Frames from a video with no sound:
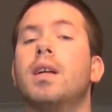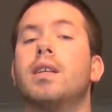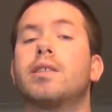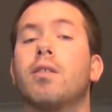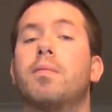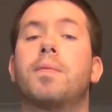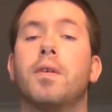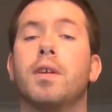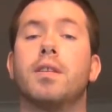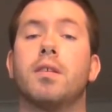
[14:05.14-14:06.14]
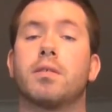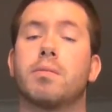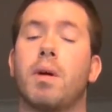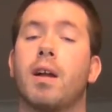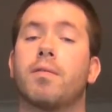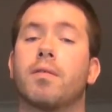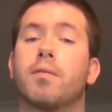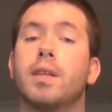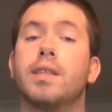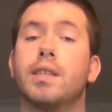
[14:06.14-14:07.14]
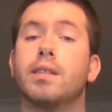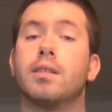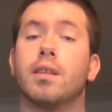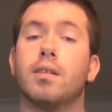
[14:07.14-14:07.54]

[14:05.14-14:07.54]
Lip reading: So if they're in there, it's probably for a reason.